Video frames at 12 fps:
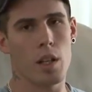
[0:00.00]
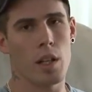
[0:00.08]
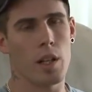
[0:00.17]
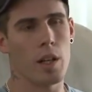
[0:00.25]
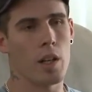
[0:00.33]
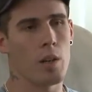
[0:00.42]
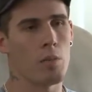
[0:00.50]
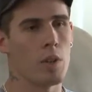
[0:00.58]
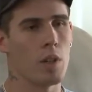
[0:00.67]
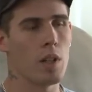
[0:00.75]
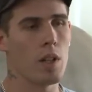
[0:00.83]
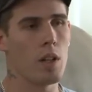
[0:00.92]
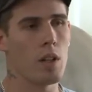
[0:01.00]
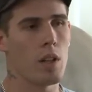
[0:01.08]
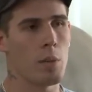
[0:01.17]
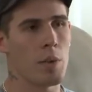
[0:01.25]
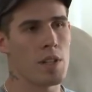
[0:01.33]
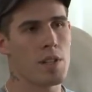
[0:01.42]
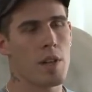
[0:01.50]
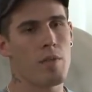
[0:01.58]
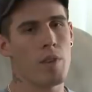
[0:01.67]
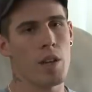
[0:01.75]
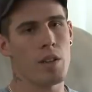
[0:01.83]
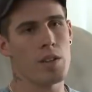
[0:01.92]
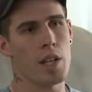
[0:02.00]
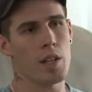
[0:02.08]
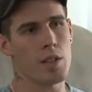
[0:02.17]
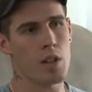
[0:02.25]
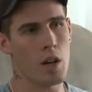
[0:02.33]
and like my stepfathers at the